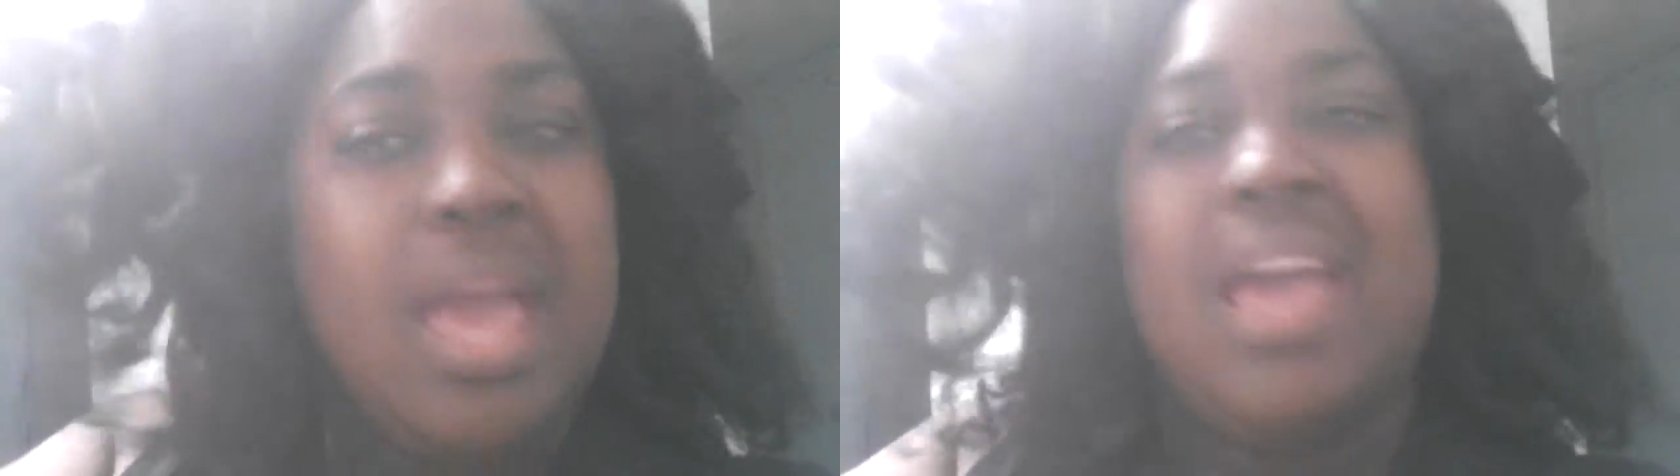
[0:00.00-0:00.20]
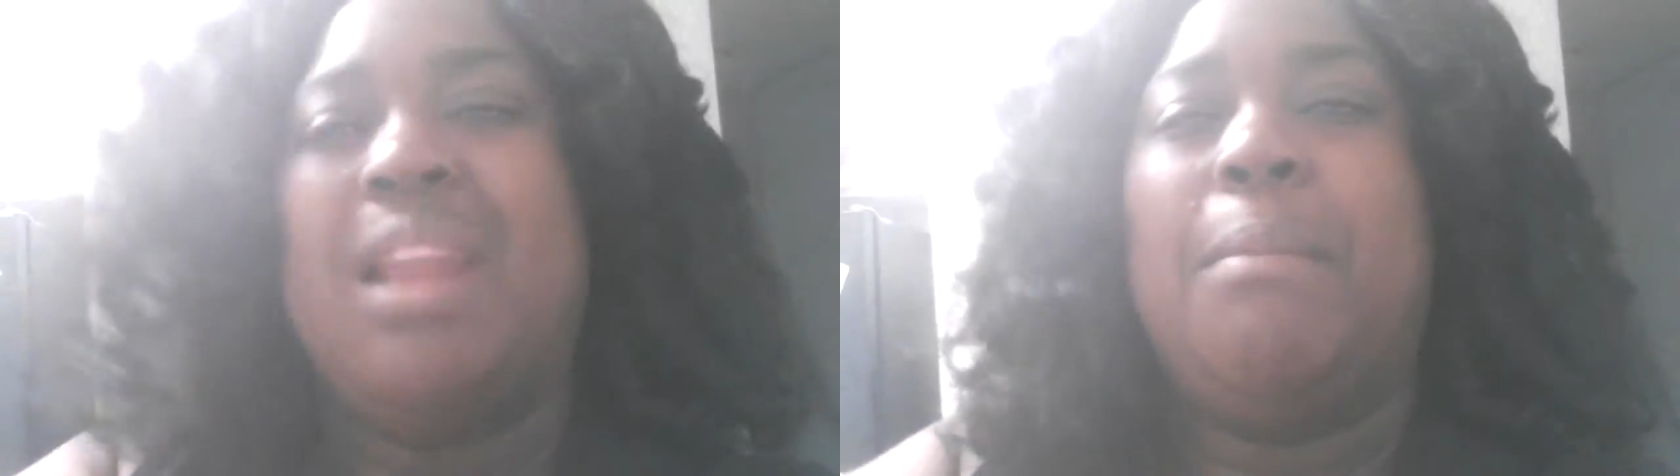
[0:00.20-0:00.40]

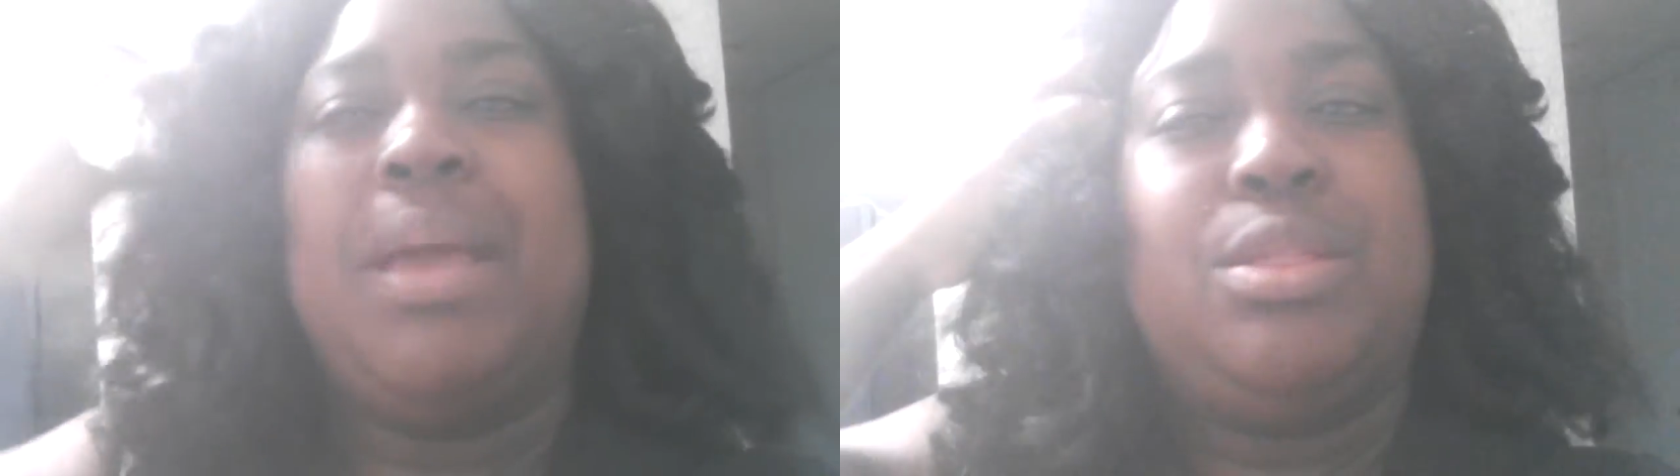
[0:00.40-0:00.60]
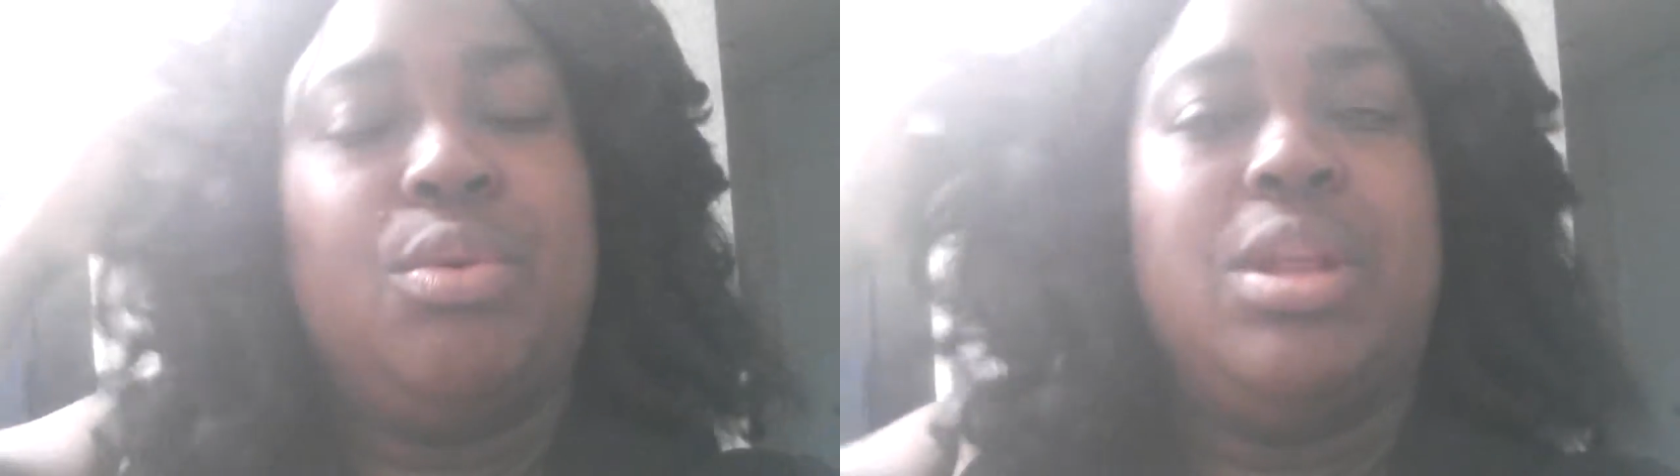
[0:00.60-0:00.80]
And I
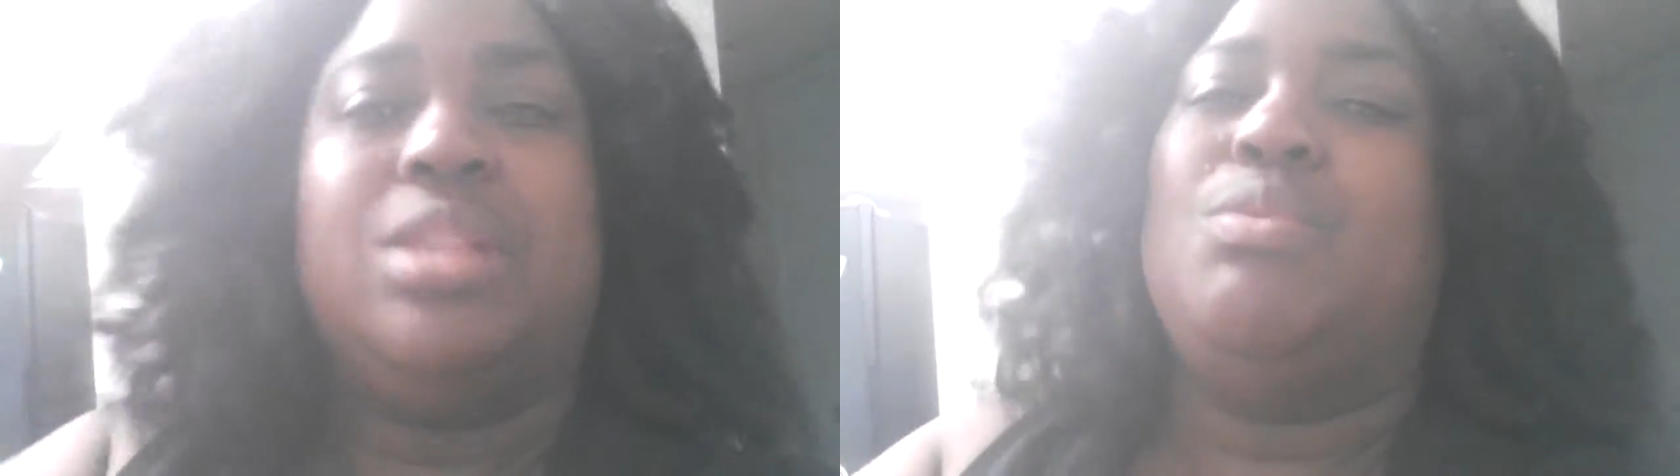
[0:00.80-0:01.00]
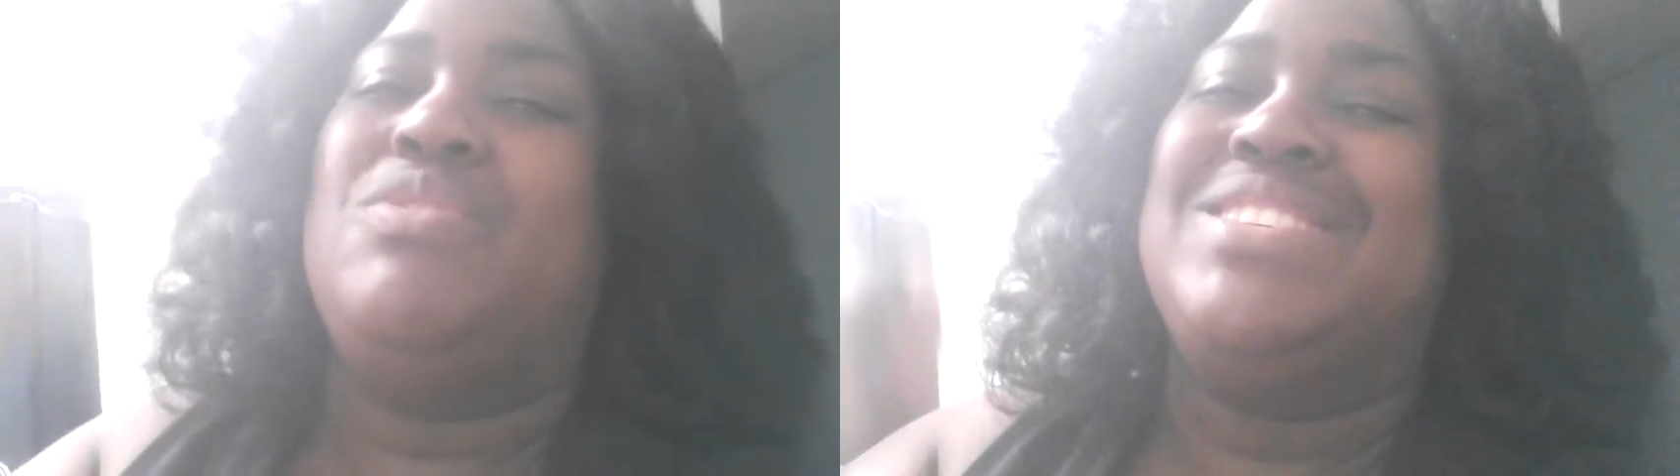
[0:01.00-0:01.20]
might do
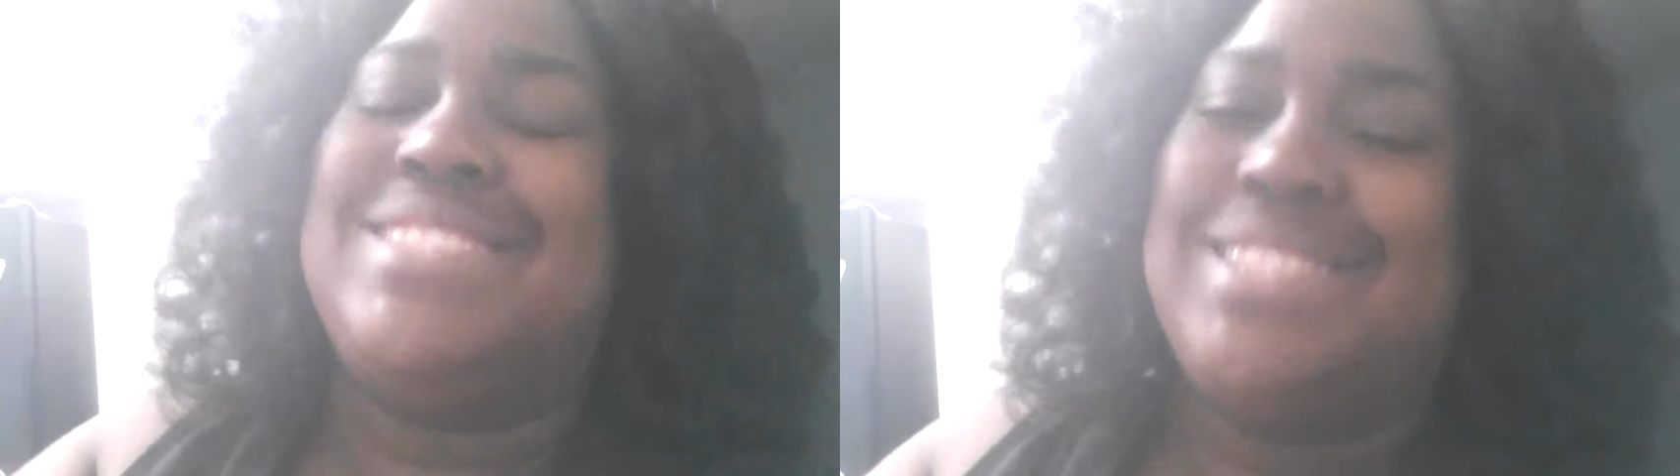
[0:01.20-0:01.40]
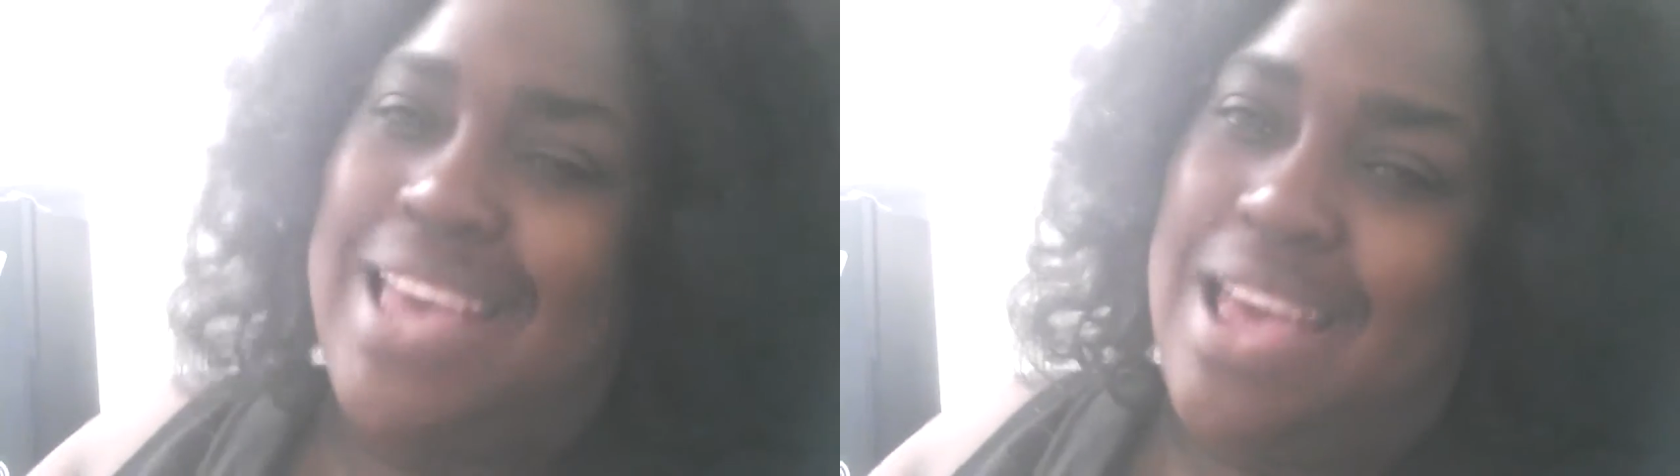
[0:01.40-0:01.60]
another one for
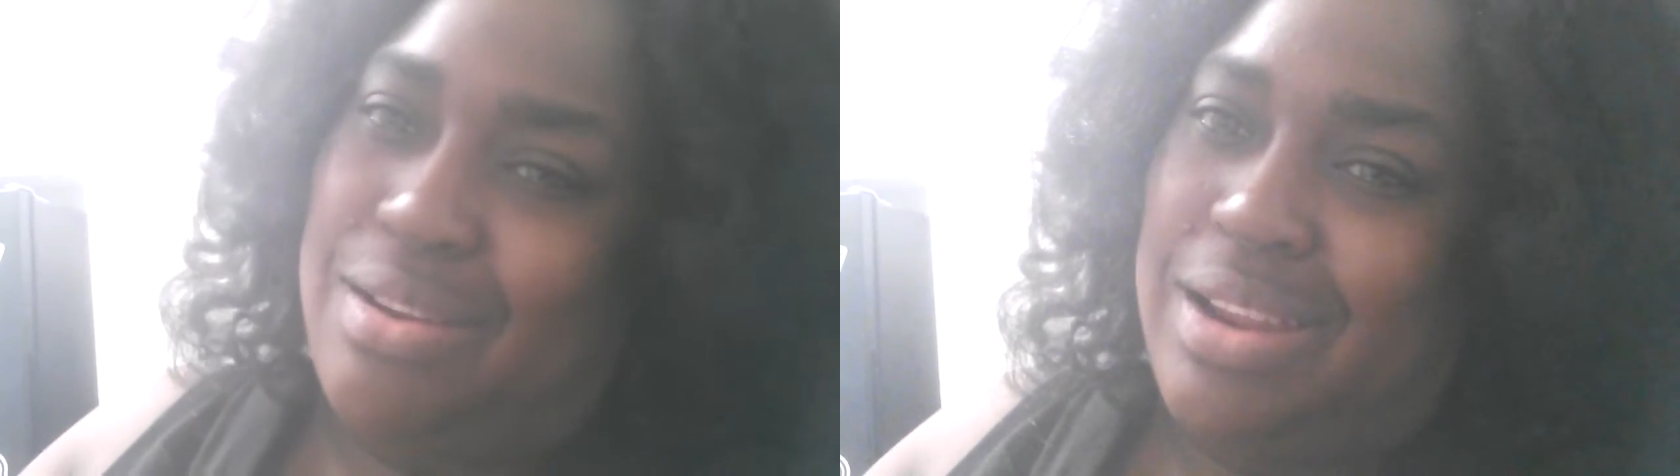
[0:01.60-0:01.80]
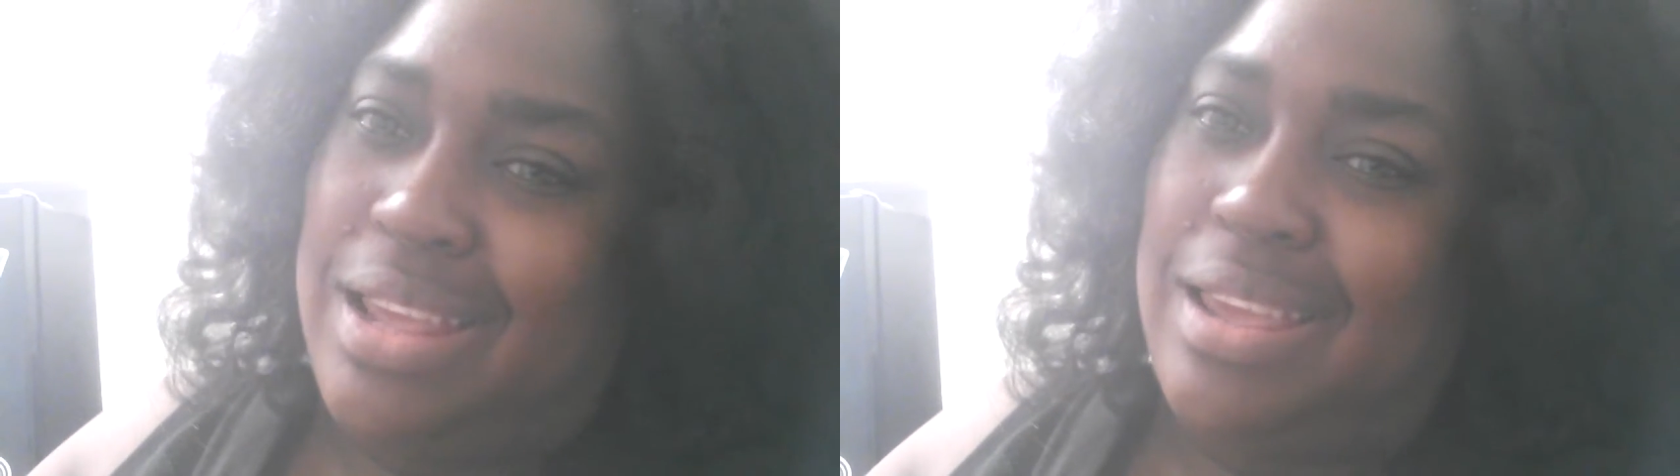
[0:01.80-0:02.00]

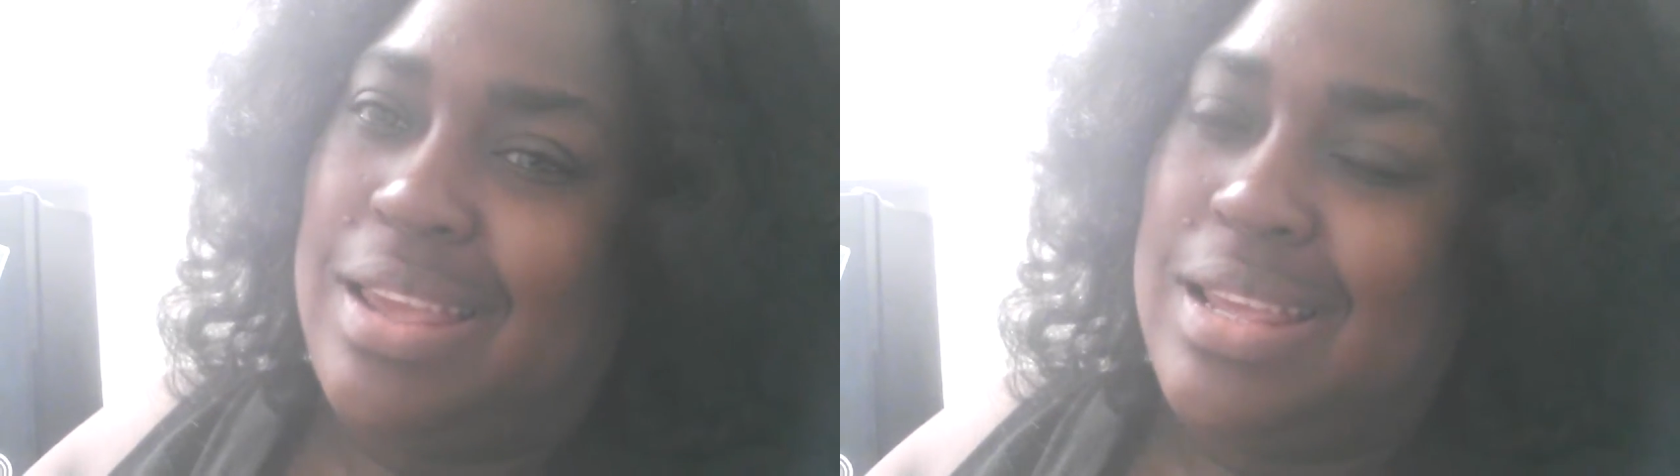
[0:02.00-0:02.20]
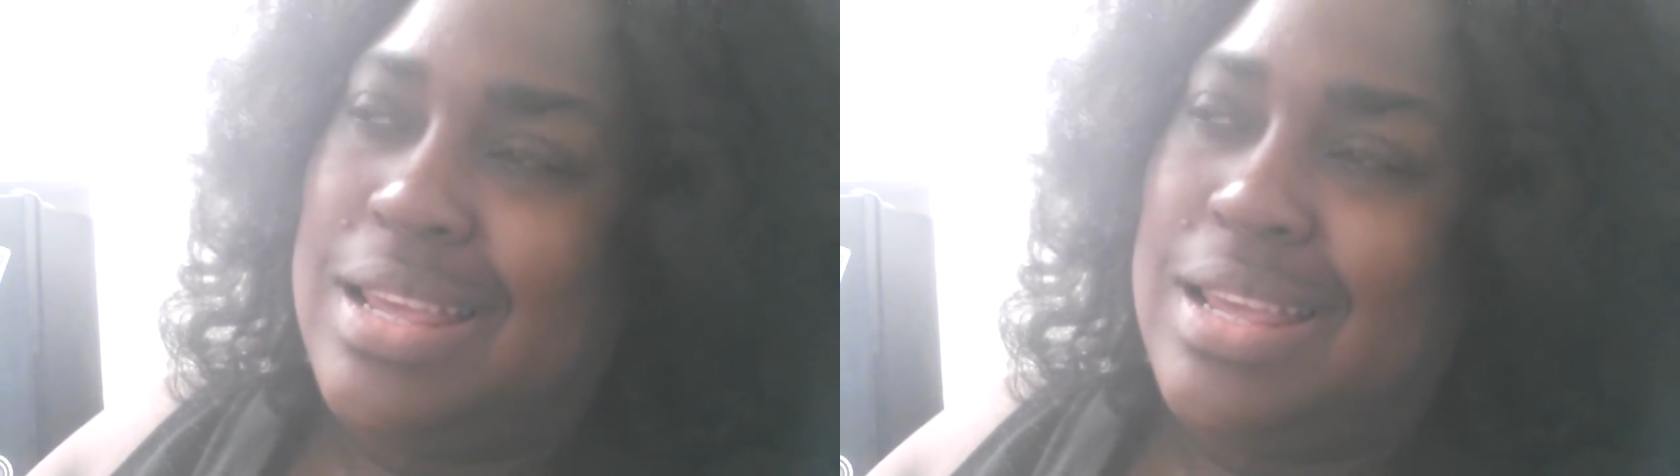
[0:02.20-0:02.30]
Saturday.